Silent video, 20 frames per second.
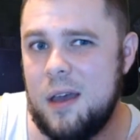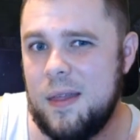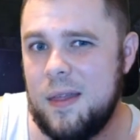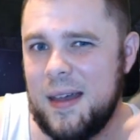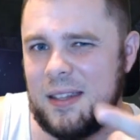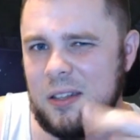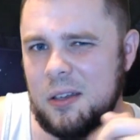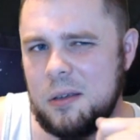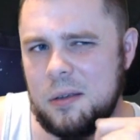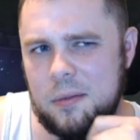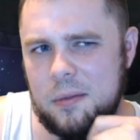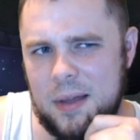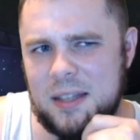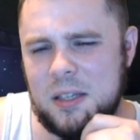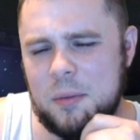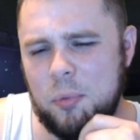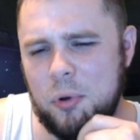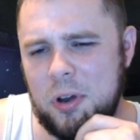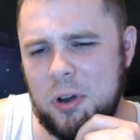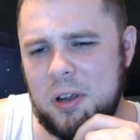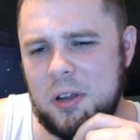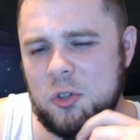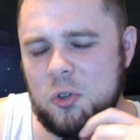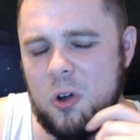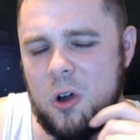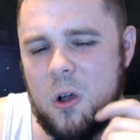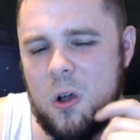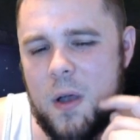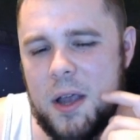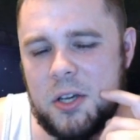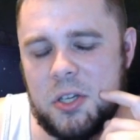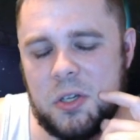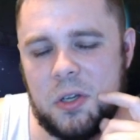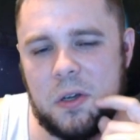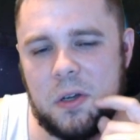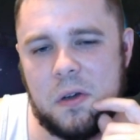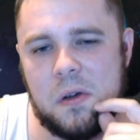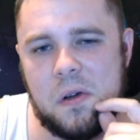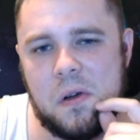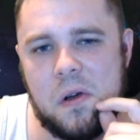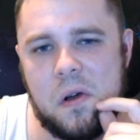That's a pretty good draw, actually.